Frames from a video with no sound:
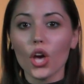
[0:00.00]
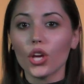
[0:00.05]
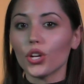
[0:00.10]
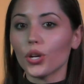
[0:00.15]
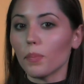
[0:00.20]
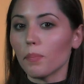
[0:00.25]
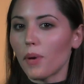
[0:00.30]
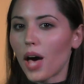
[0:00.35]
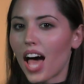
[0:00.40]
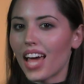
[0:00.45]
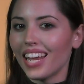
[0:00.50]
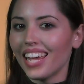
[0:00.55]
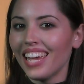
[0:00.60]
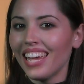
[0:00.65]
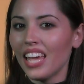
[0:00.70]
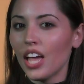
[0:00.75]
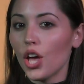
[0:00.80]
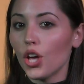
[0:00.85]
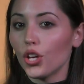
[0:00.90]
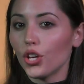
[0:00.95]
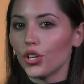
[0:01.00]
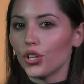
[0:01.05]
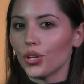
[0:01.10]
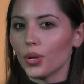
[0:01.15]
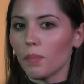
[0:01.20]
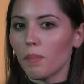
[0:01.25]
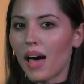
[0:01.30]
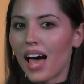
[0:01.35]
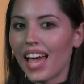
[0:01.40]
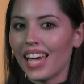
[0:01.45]
your body, your
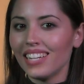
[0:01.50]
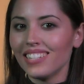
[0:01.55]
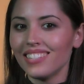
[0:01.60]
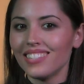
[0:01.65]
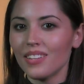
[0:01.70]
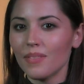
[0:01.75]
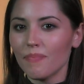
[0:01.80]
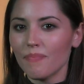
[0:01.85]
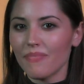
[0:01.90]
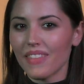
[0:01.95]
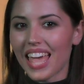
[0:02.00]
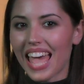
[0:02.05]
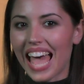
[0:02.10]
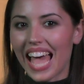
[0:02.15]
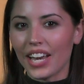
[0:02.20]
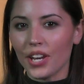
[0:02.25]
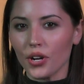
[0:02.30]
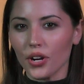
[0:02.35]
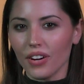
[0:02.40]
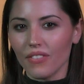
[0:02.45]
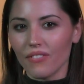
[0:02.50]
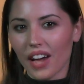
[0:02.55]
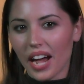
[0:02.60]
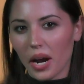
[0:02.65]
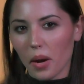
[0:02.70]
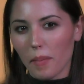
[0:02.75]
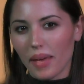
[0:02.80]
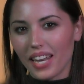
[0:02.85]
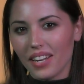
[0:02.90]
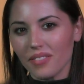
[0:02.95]
mind, and your
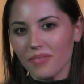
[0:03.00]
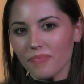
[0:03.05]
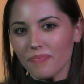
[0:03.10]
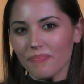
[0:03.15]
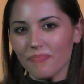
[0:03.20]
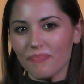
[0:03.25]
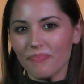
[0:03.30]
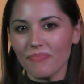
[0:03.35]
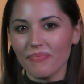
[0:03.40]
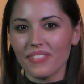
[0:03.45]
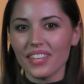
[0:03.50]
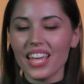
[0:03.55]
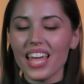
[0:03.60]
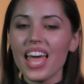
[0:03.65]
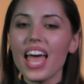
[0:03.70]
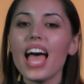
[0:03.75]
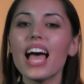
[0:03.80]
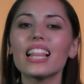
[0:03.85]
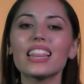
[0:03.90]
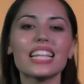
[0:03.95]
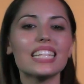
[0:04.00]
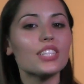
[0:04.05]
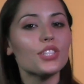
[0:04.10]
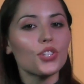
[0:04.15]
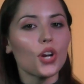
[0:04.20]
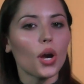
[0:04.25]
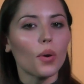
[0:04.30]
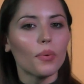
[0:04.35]
environment. Let's start